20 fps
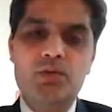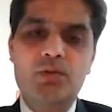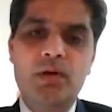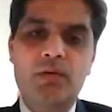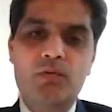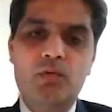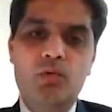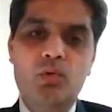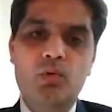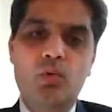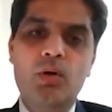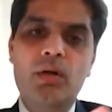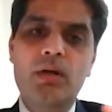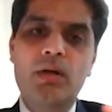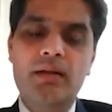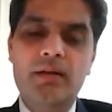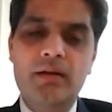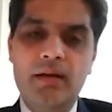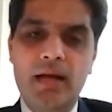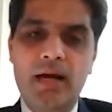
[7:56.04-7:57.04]
you have to
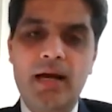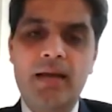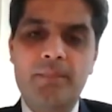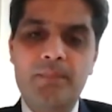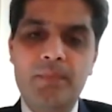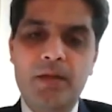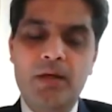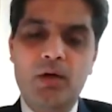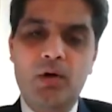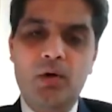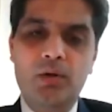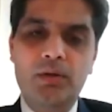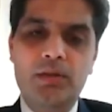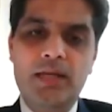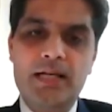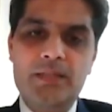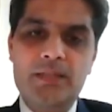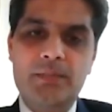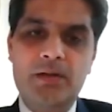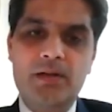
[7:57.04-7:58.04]
totally rely on the
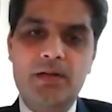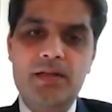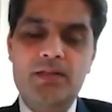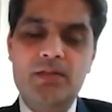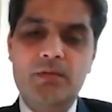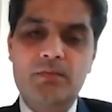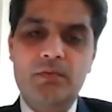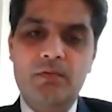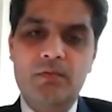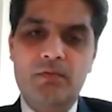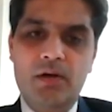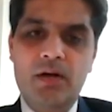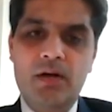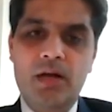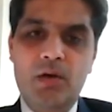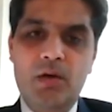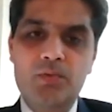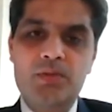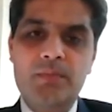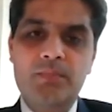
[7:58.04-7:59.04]
expertise of a fund
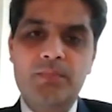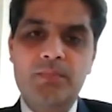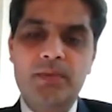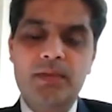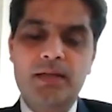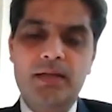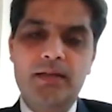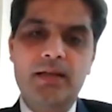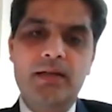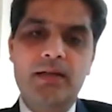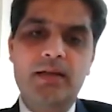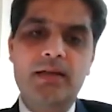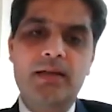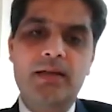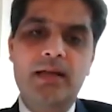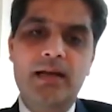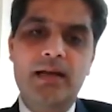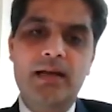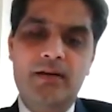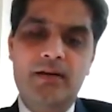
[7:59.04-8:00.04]
house, that they're
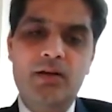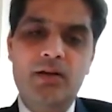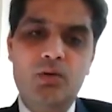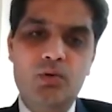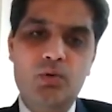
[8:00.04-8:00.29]
catering to you